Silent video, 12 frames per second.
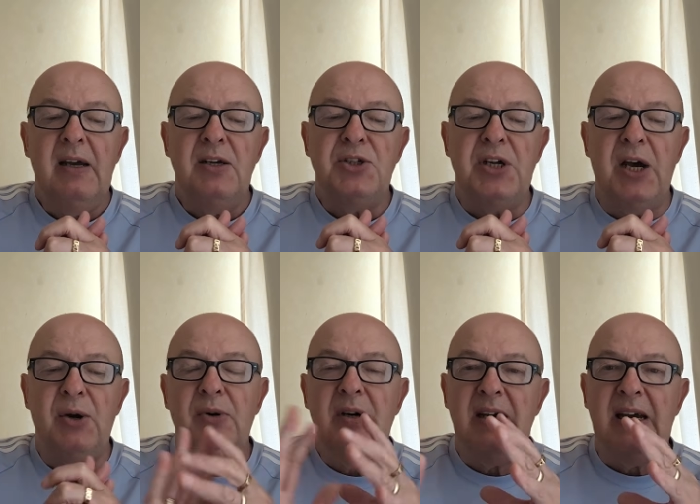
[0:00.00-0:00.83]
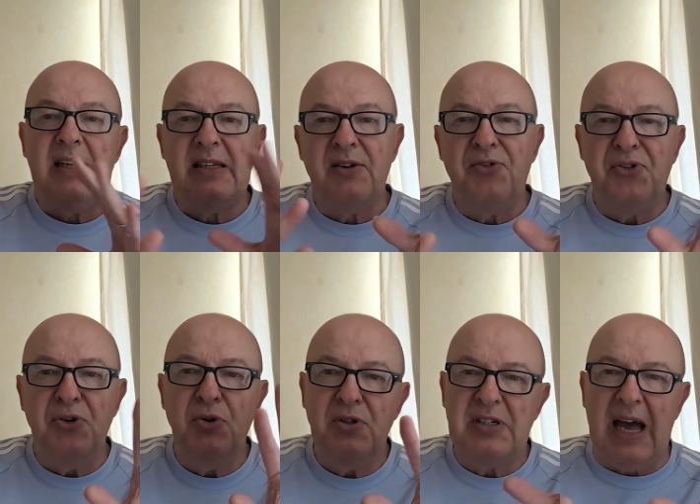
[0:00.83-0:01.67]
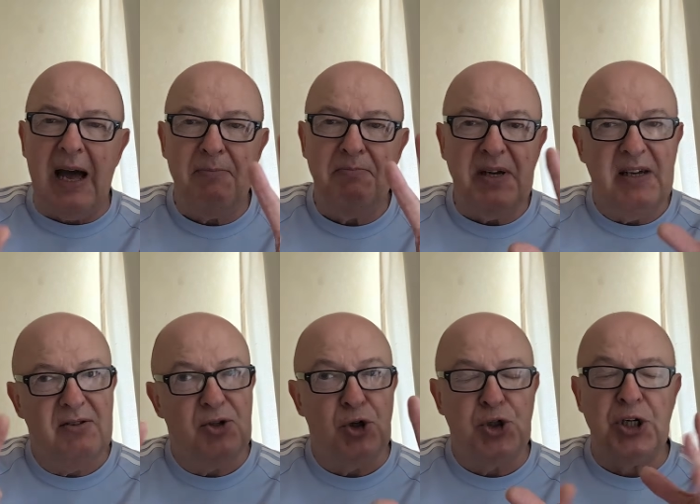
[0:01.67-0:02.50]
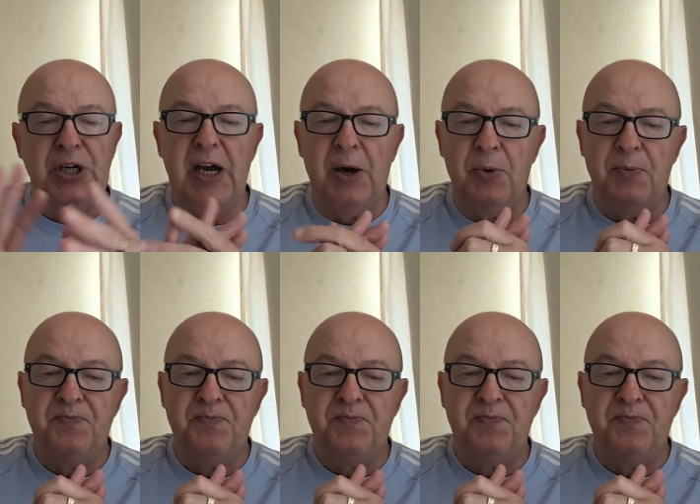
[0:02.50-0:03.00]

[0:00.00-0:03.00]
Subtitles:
So the food can be touch and go.